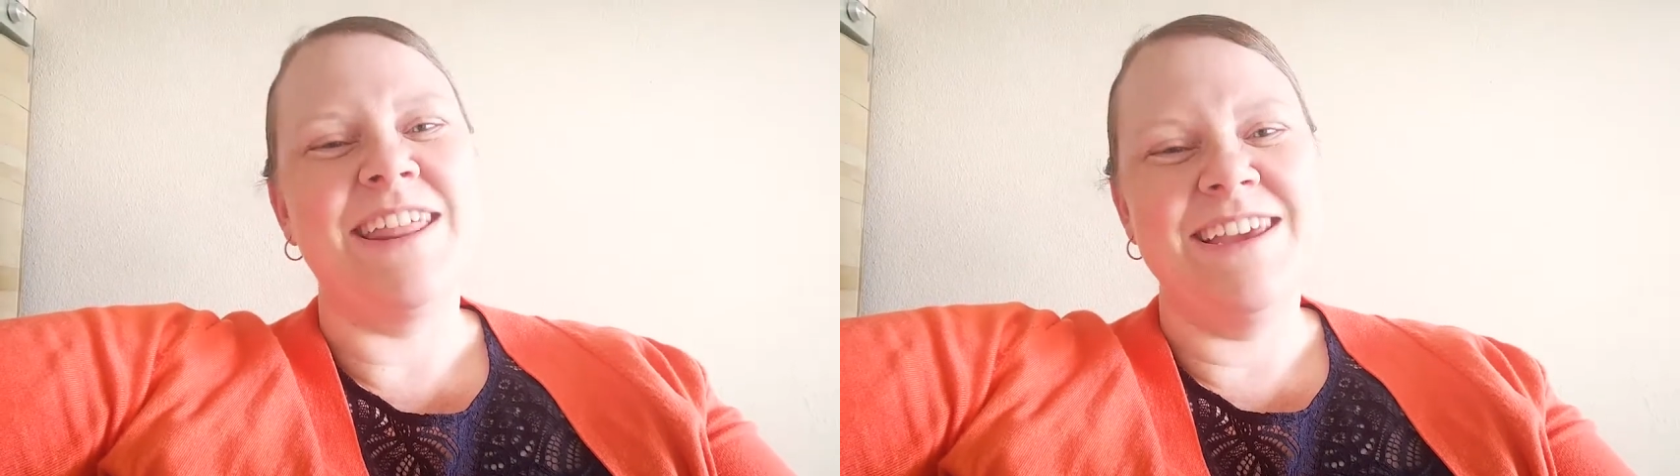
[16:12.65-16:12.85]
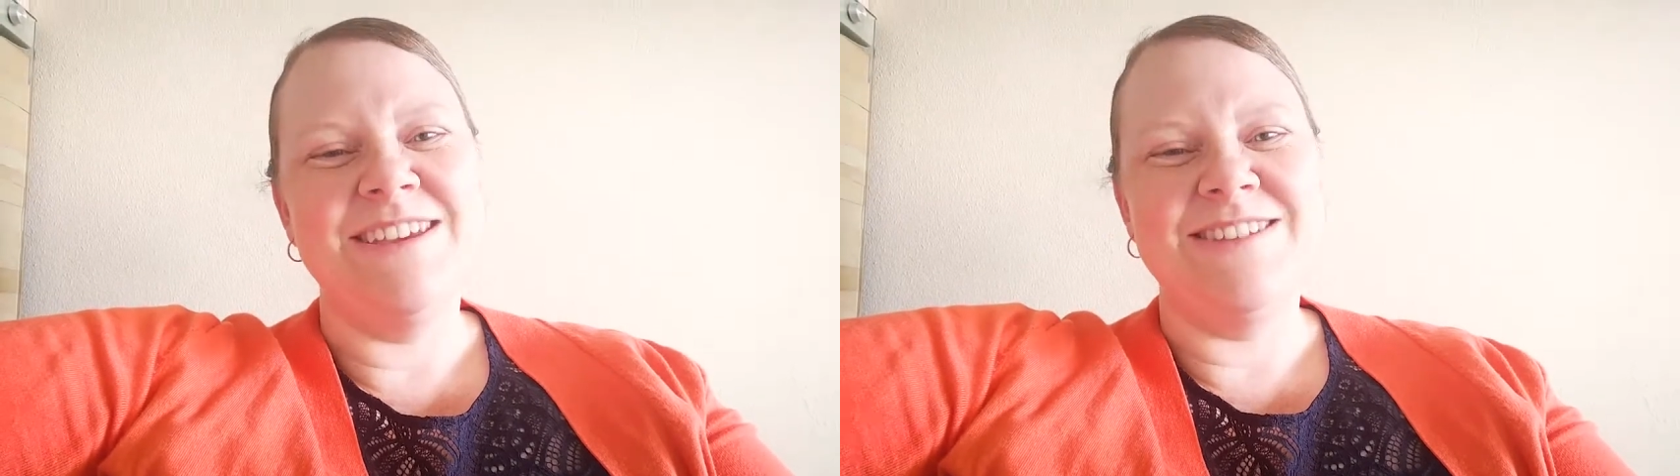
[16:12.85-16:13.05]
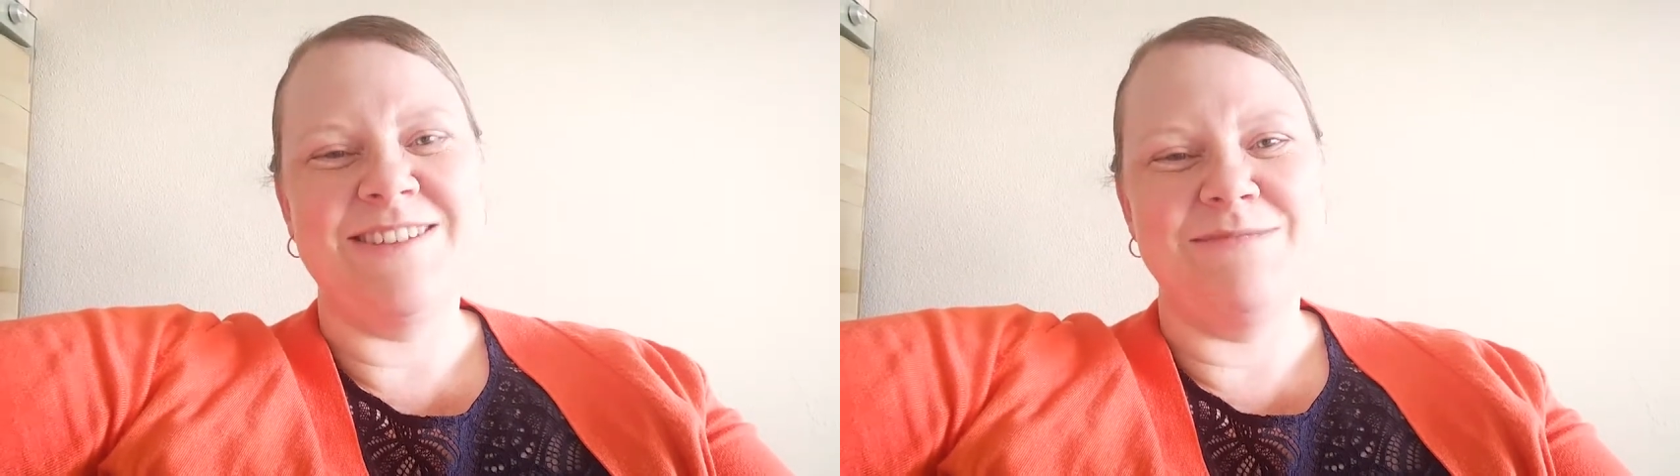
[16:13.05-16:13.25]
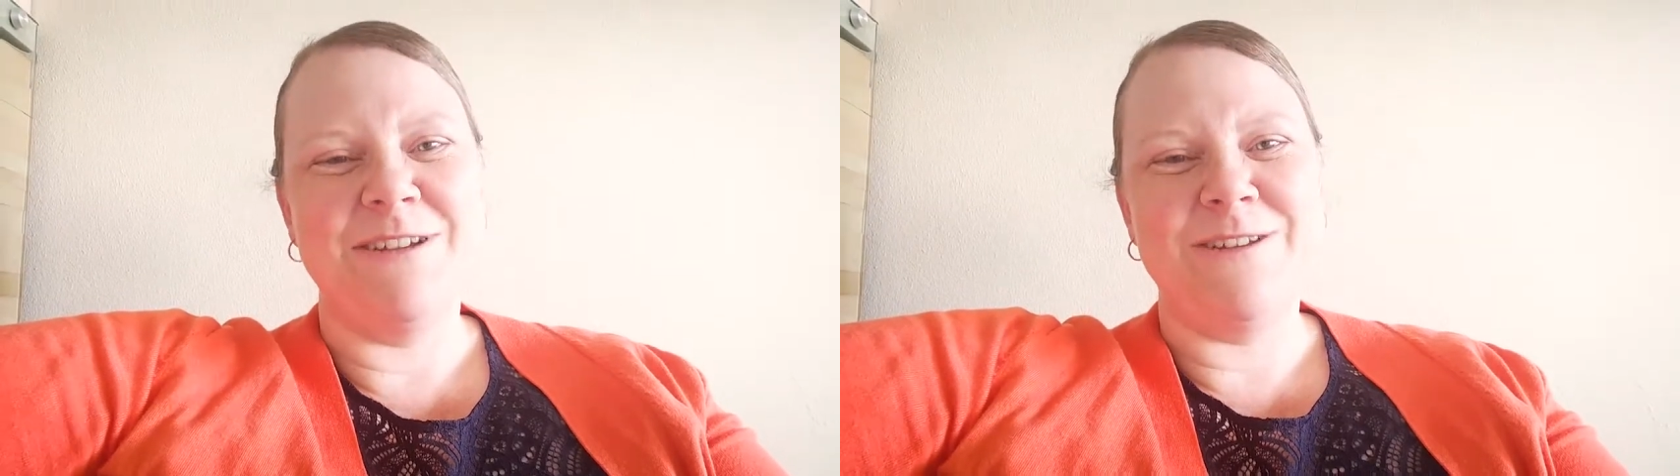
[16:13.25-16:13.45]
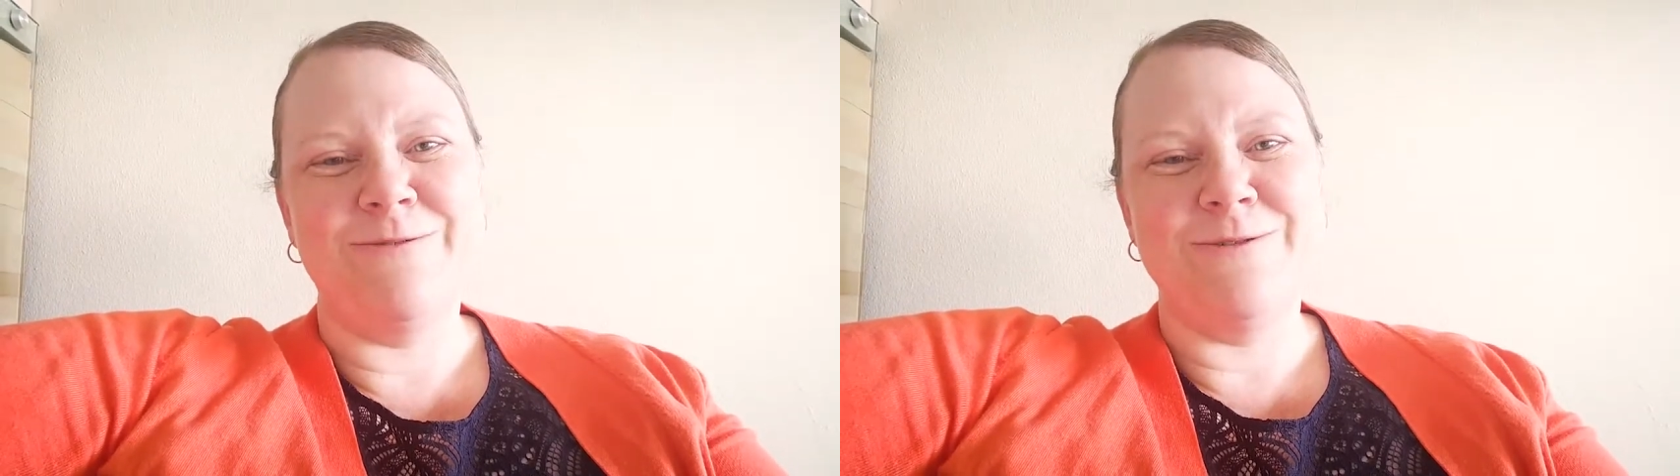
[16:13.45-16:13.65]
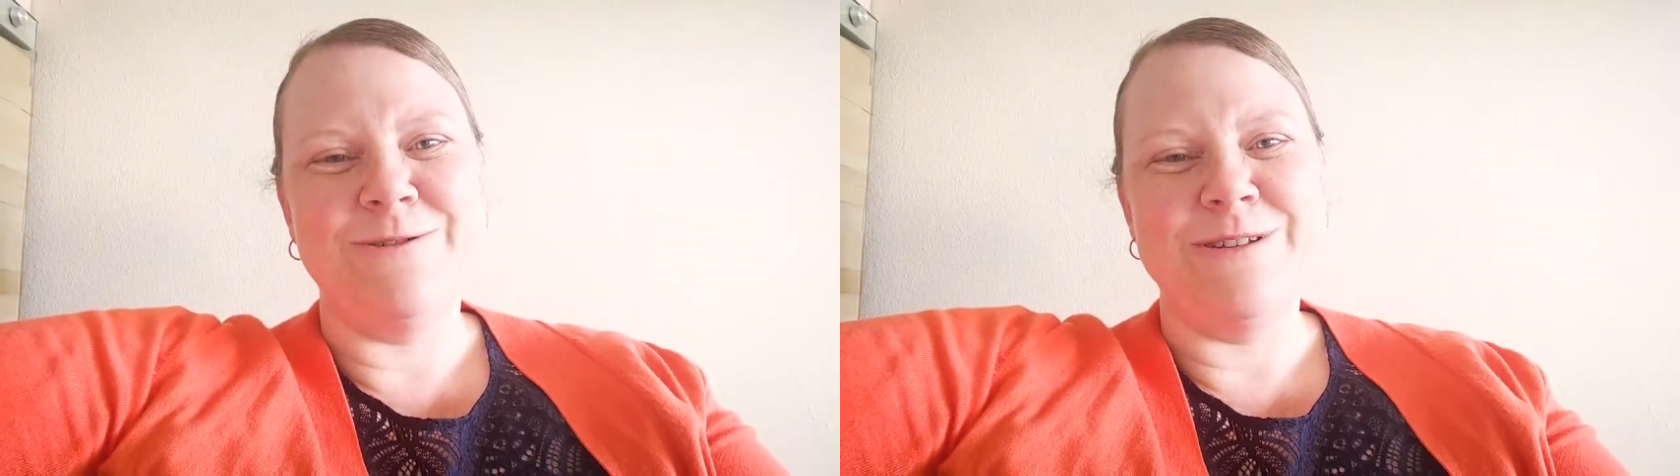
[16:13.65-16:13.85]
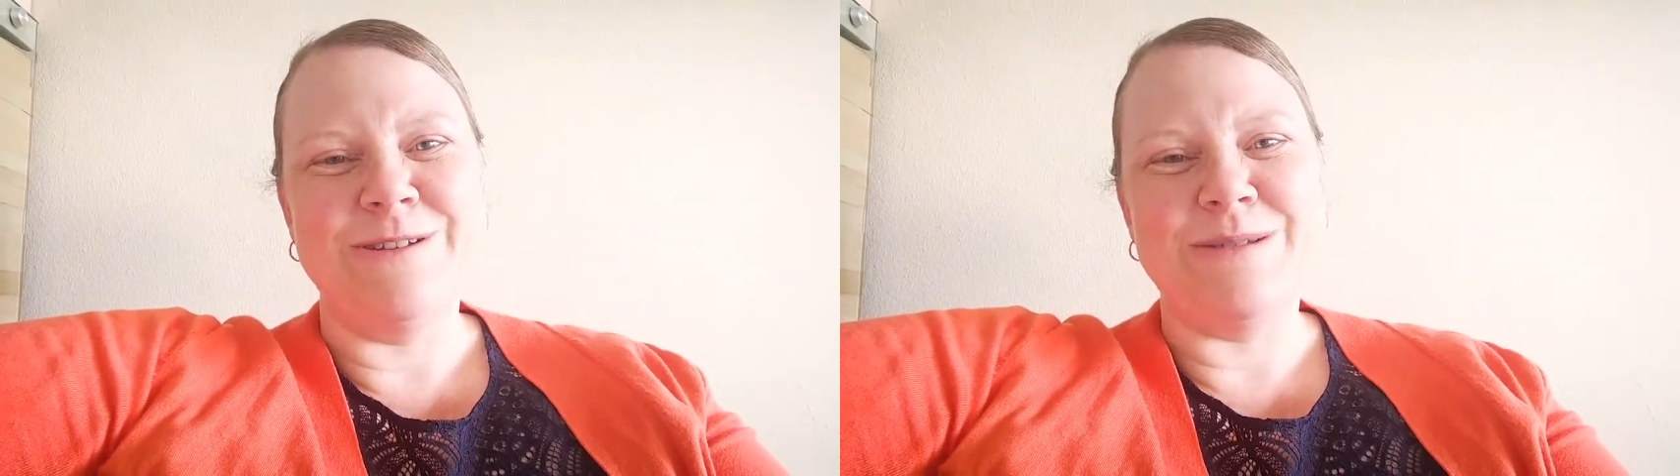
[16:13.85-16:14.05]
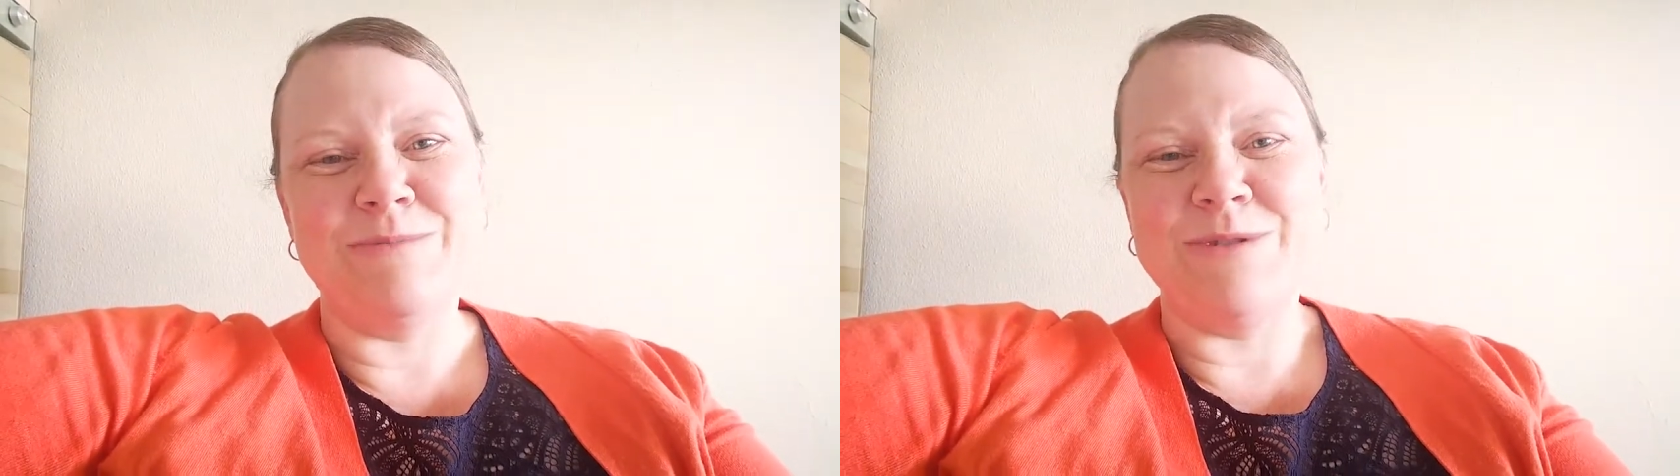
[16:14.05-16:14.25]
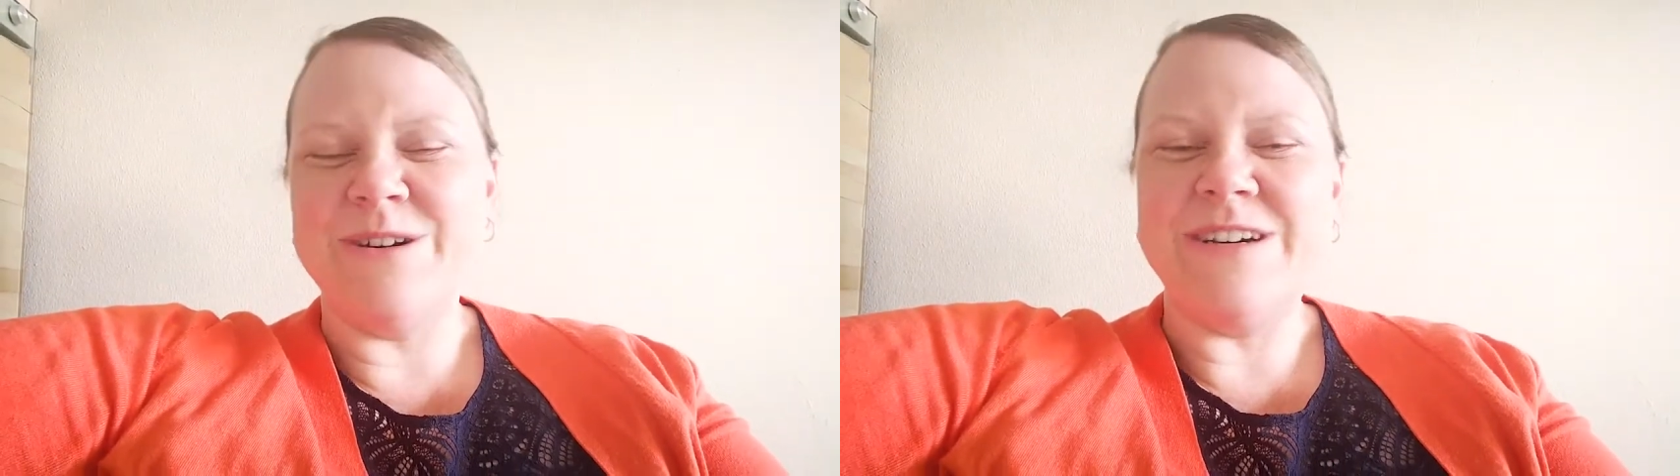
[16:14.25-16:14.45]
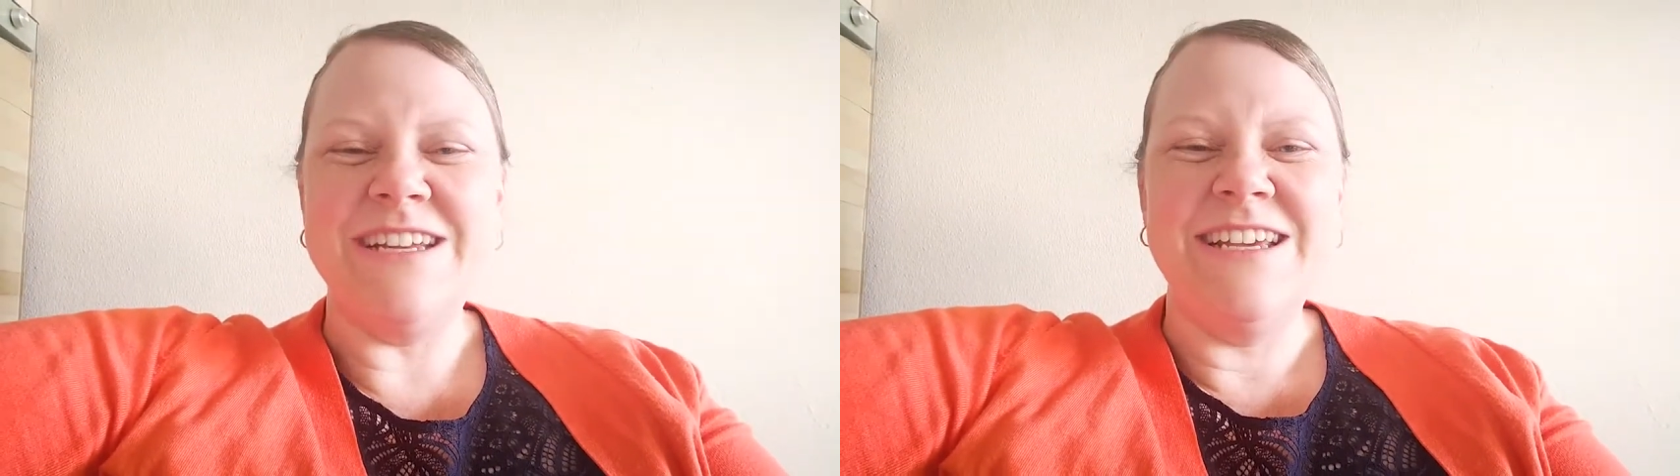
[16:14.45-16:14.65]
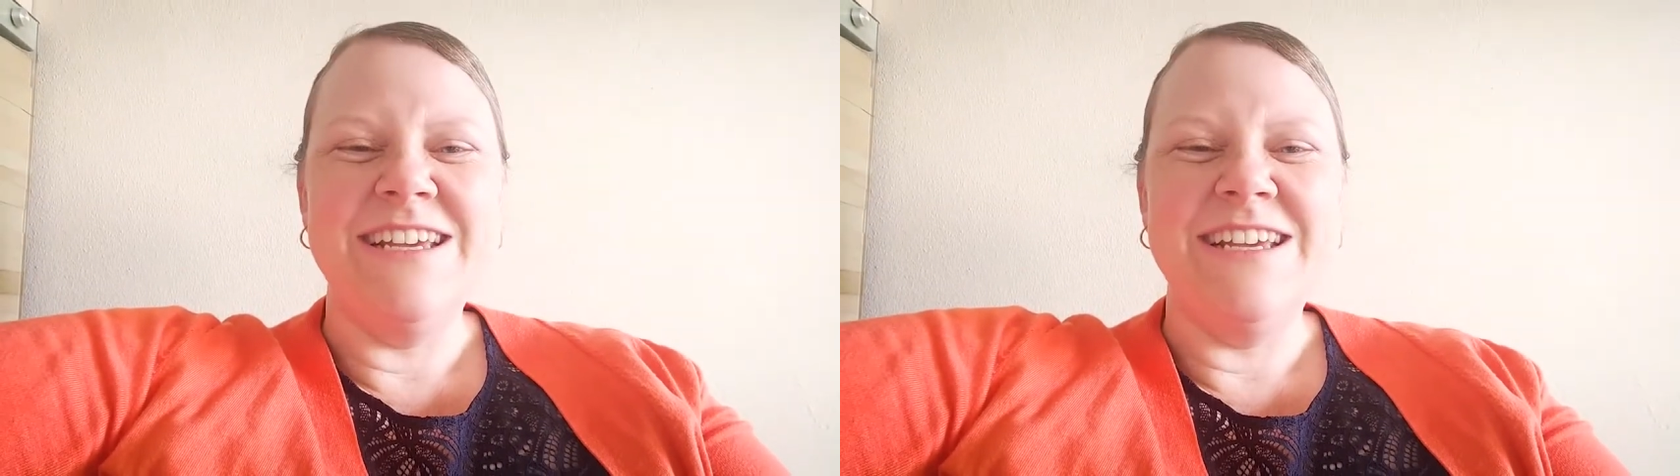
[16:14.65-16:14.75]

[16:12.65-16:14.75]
thank you so much for your support.